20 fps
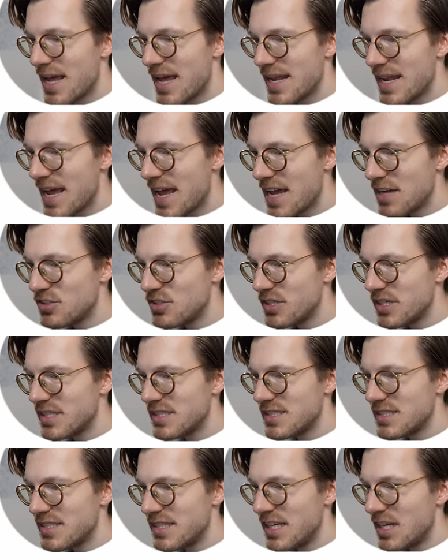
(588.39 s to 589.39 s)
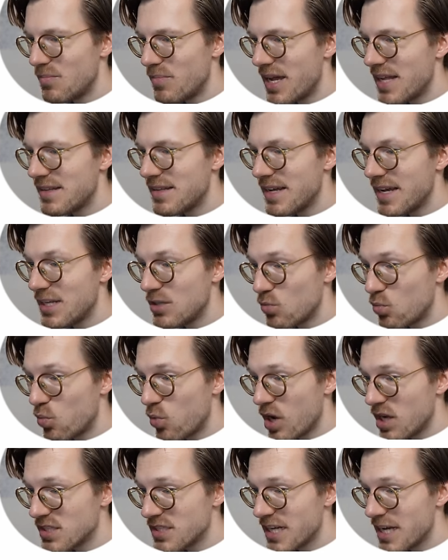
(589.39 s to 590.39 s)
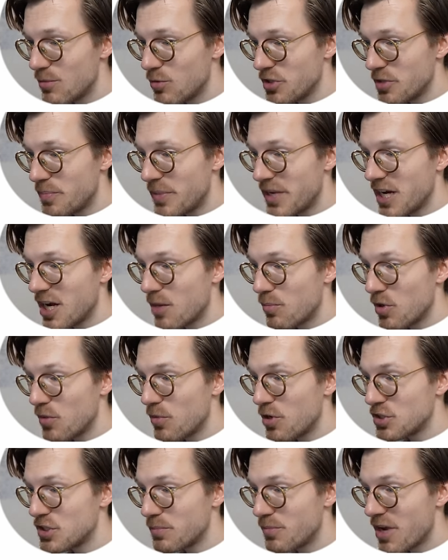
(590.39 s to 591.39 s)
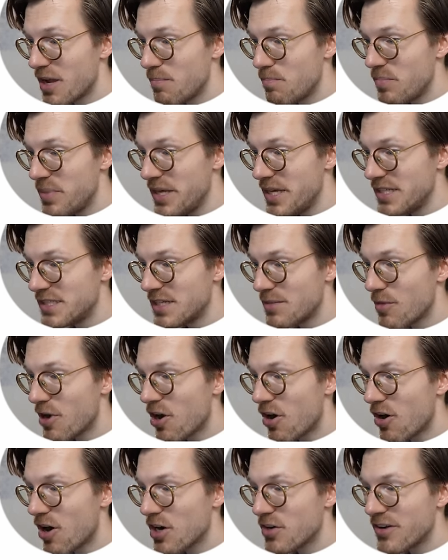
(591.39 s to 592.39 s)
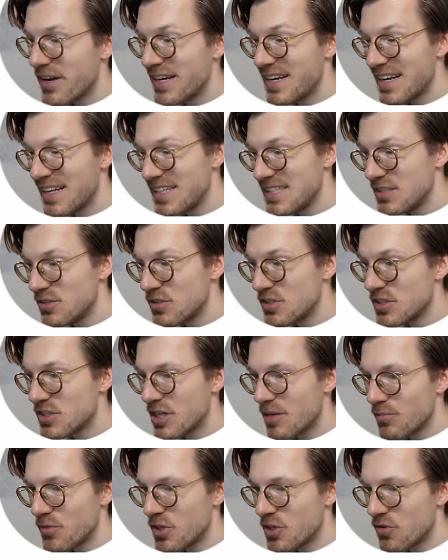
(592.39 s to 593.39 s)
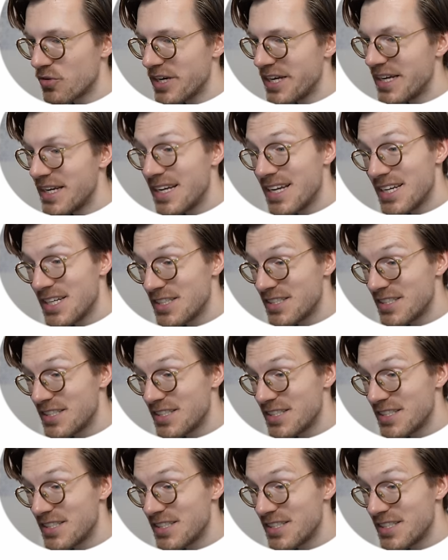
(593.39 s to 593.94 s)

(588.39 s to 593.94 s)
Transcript: And as you can see, the Band 8 was able to pick up on most of my peaks in my heart rate, at least to some degree.